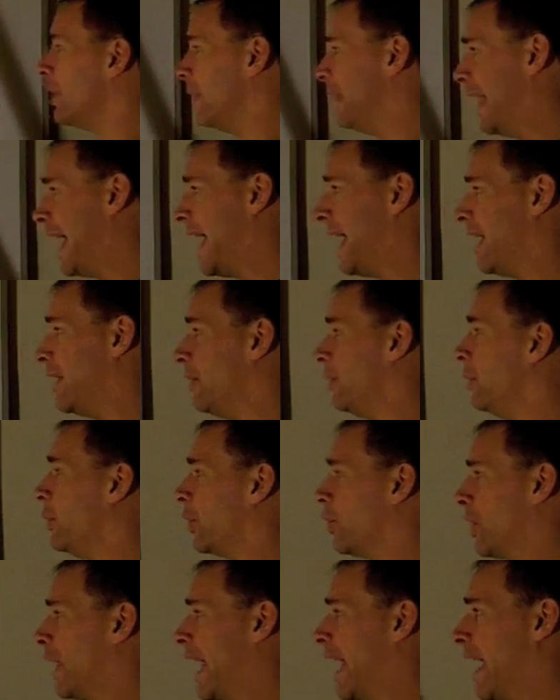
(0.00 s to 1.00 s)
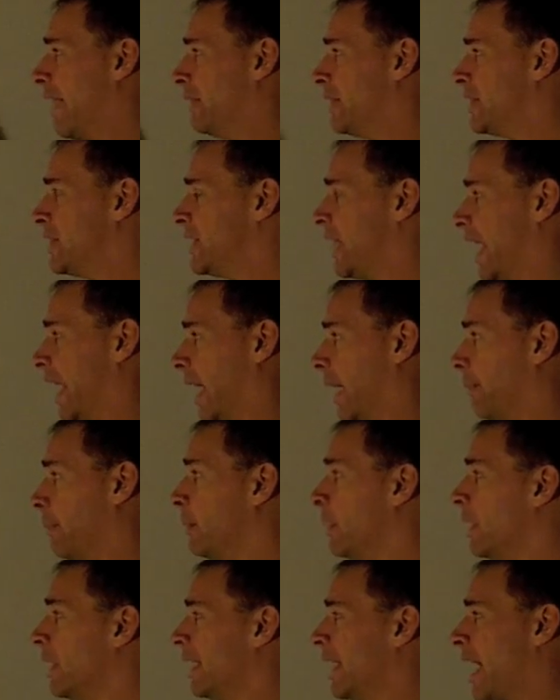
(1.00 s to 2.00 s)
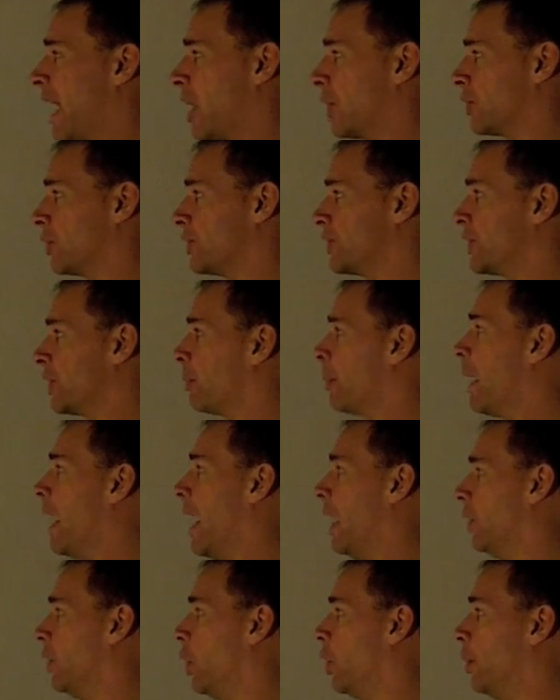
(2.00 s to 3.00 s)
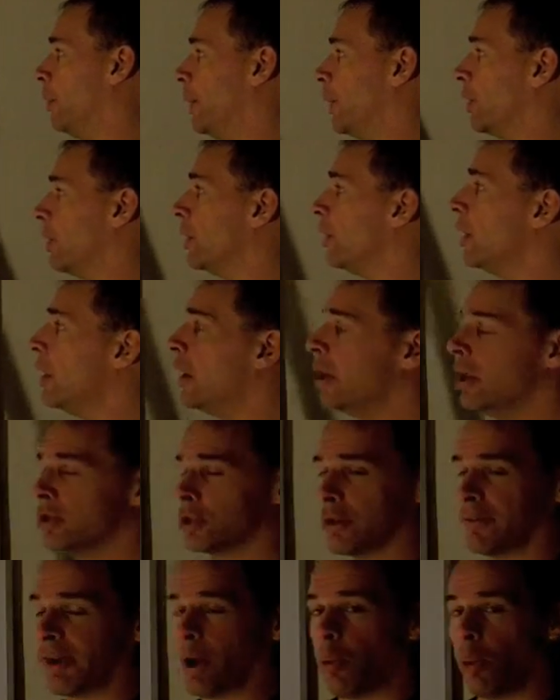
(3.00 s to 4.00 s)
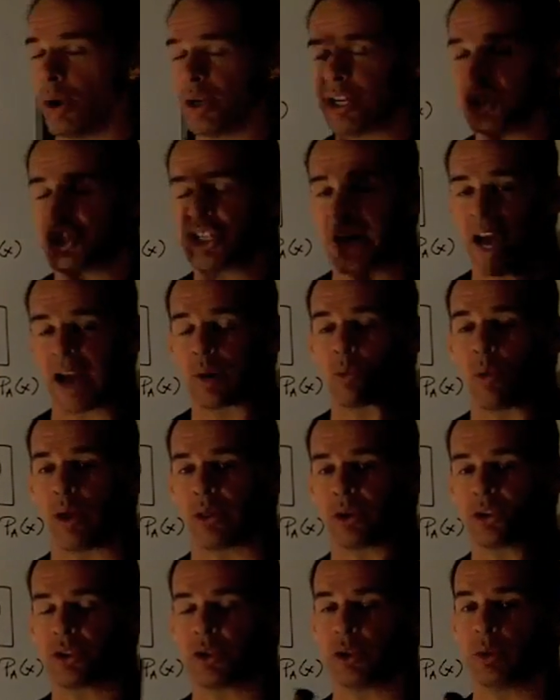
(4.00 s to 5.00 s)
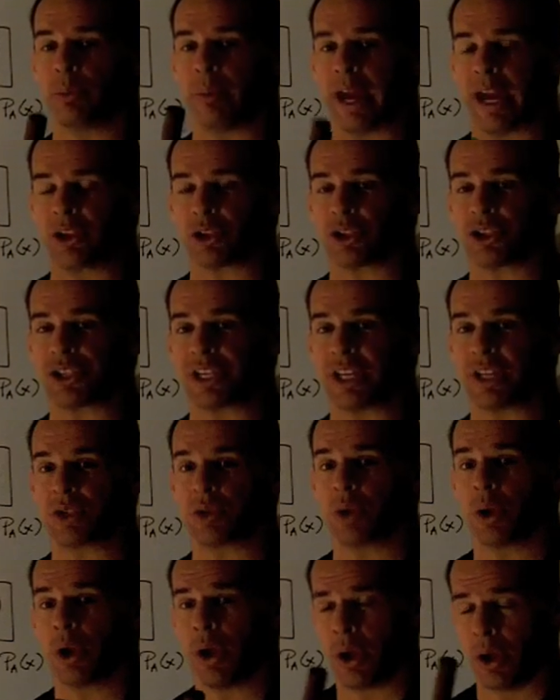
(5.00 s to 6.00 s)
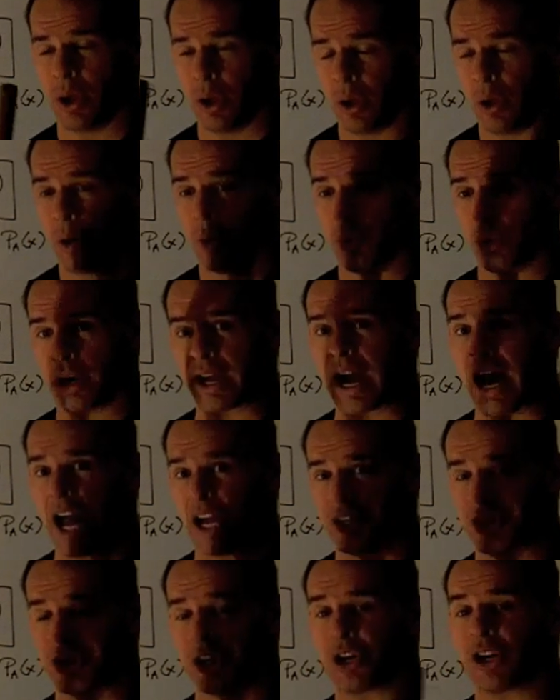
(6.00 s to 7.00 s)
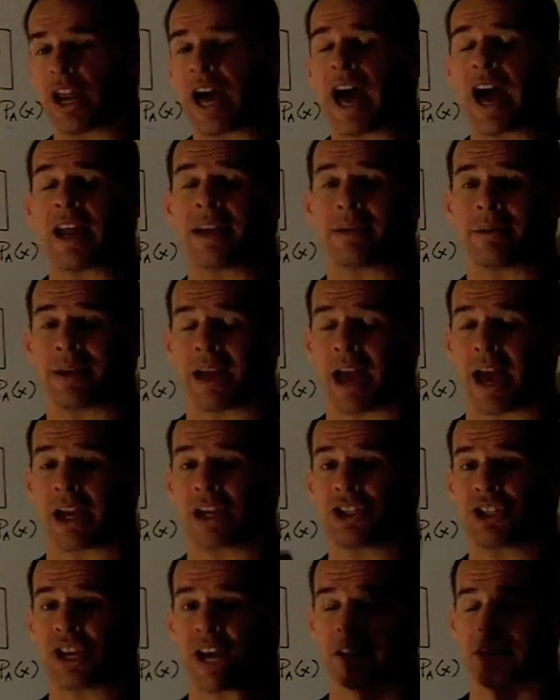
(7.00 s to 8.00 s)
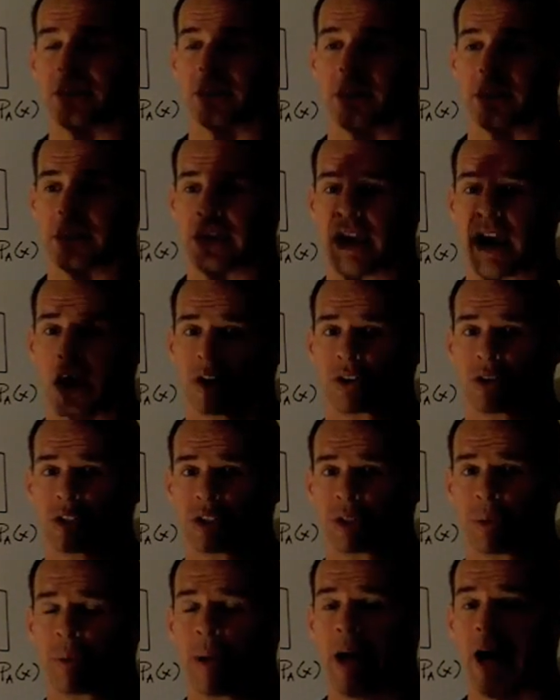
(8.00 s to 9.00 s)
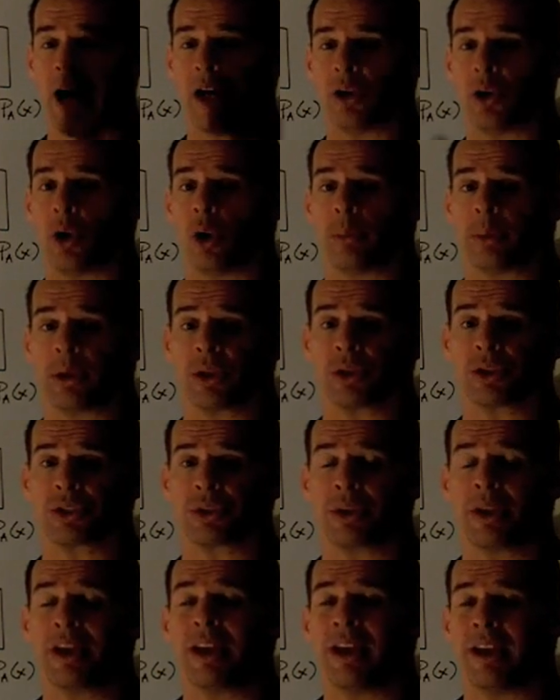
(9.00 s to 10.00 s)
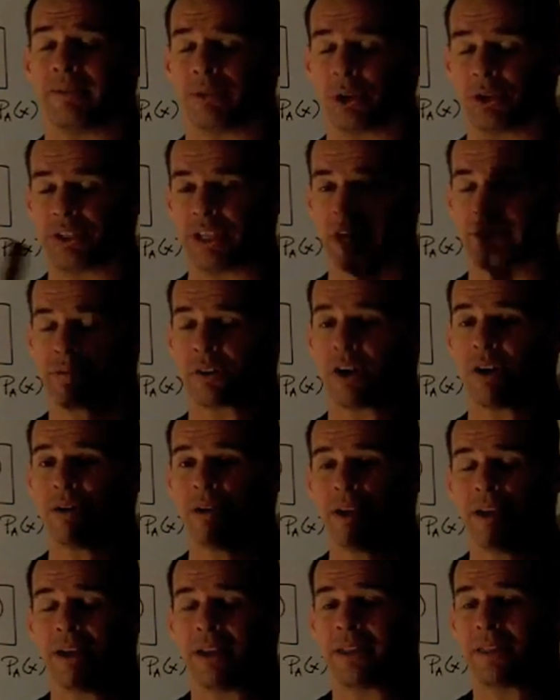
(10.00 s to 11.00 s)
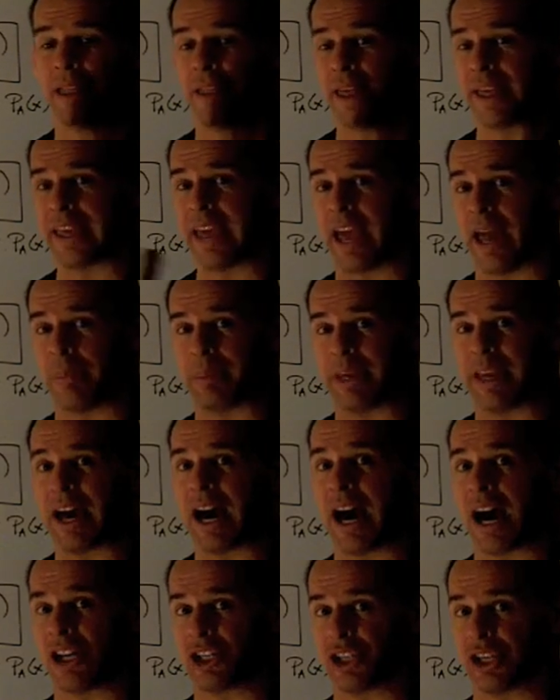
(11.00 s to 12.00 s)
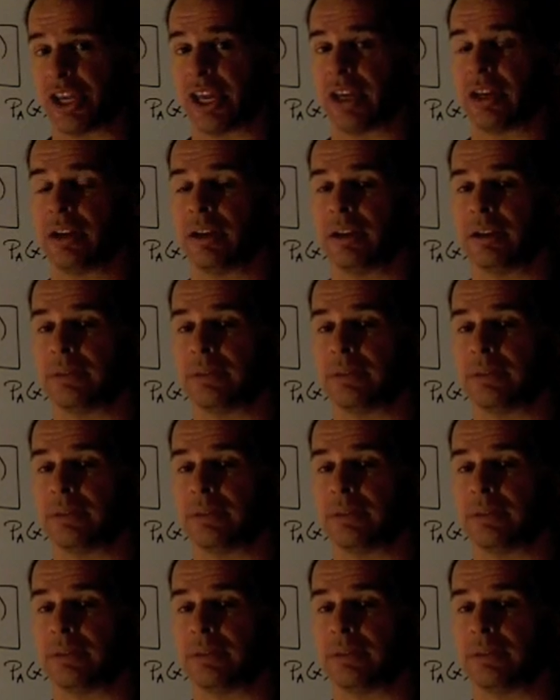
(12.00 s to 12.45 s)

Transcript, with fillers: then they're going to have the same characteristic polynomial. So if I wanted to check whether two matrices were conjugate or not, I could check the characteristic polynomials. If they're different, then they can't be conjugate.